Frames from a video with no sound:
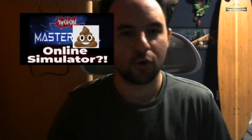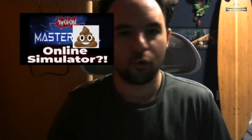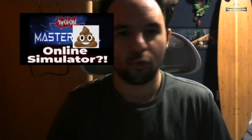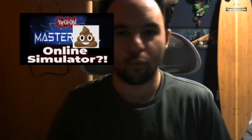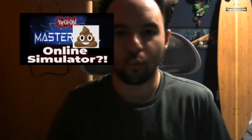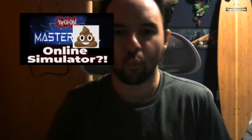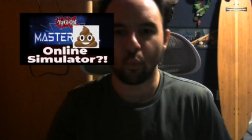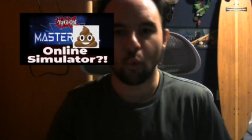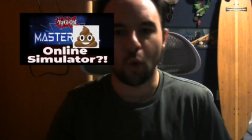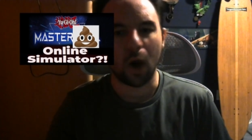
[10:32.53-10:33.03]

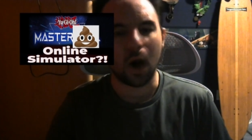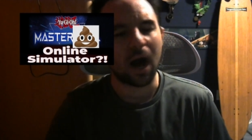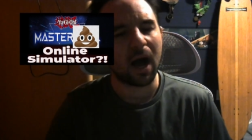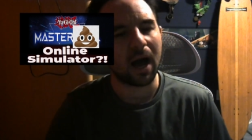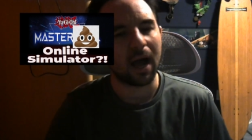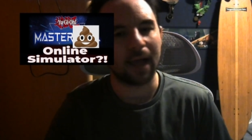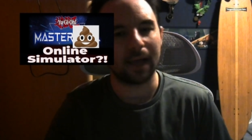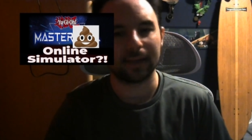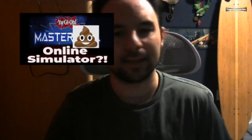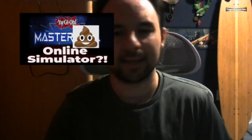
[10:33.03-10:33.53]

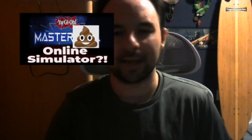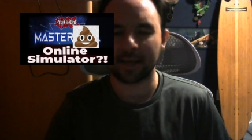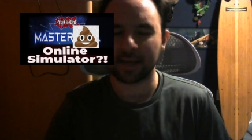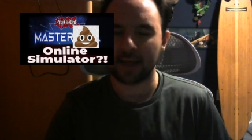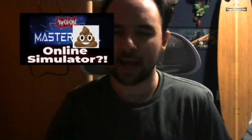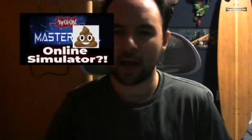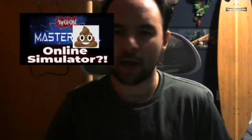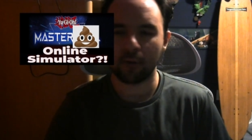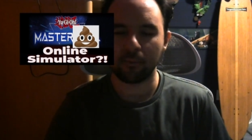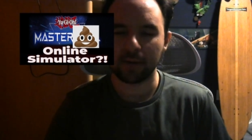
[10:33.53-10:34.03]
why? Like
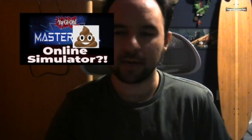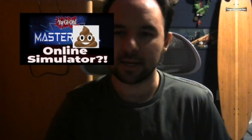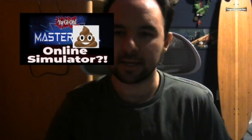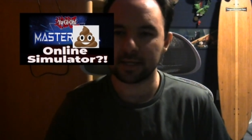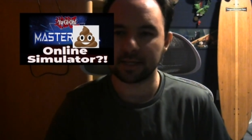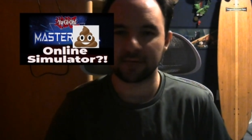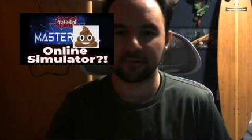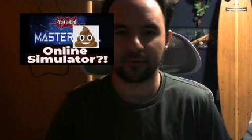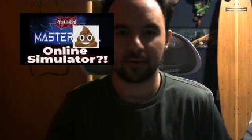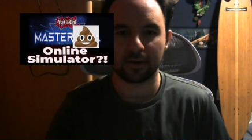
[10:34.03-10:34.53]
how many
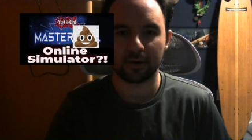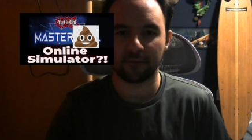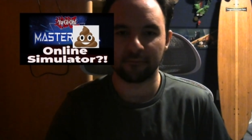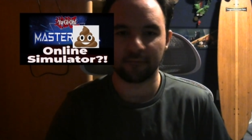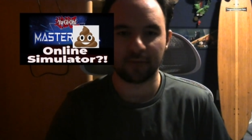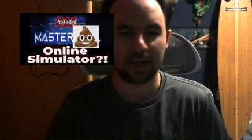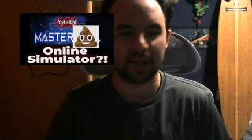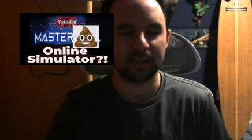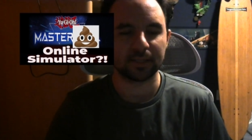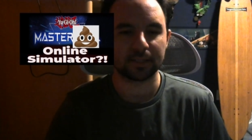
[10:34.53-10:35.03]
different
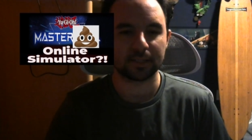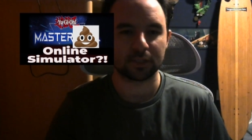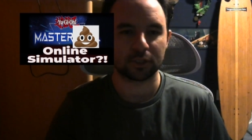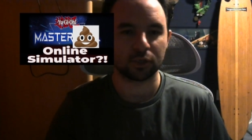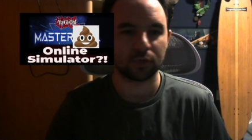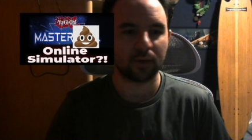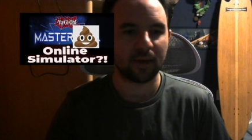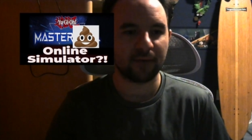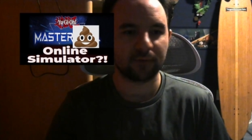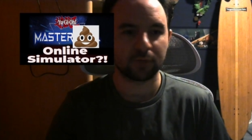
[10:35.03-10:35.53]
events do
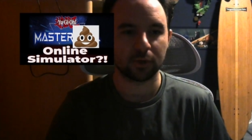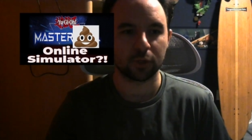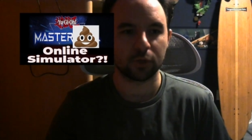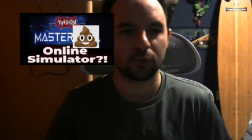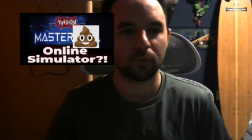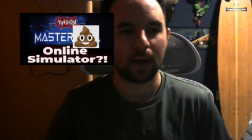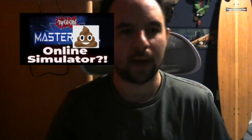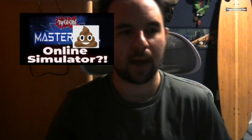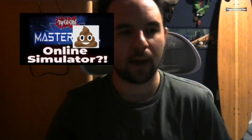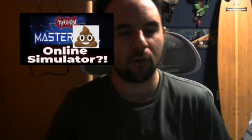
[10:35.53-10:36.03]
you have to
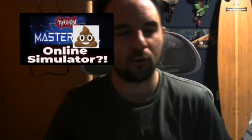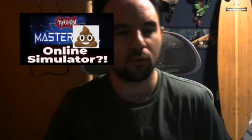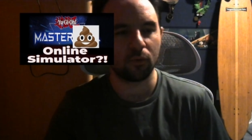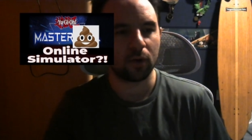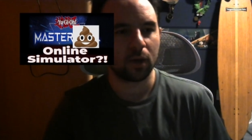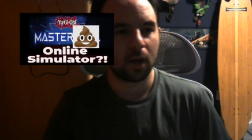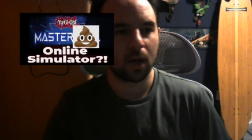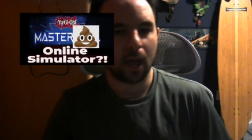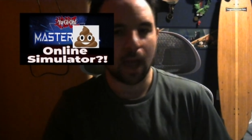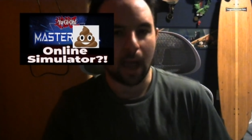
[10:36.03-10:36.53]
do? How
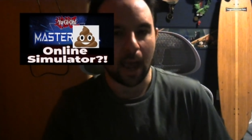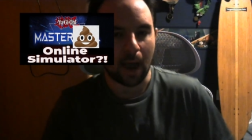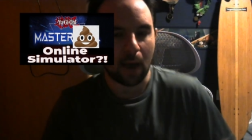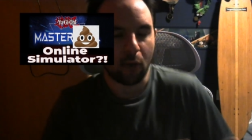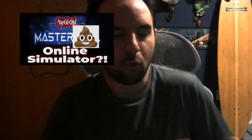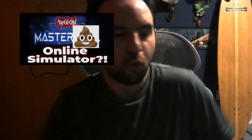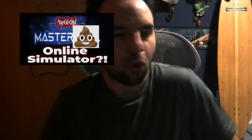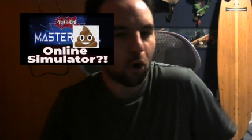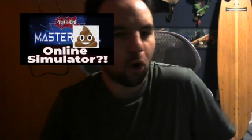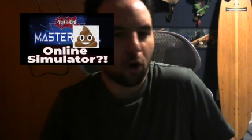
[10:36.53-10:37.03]

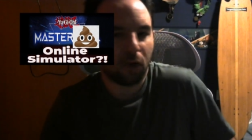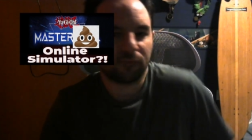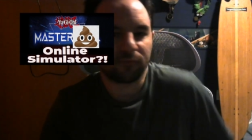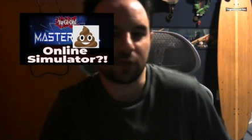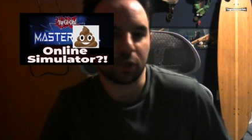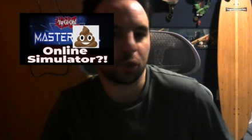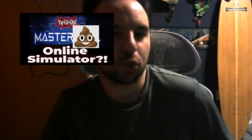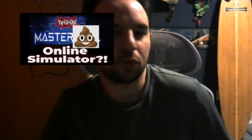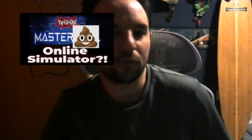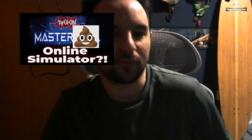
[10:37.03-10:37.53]
how
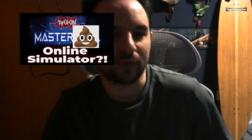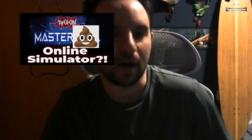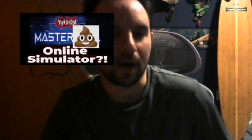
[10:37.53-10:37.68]
often do you have to